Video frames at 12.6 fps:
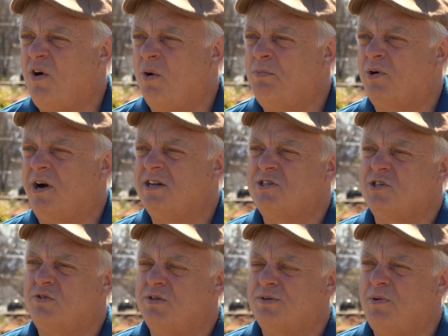Hope
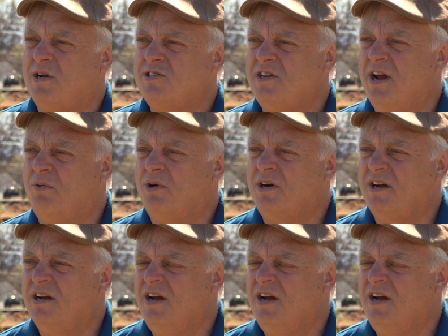Crisis Response Network.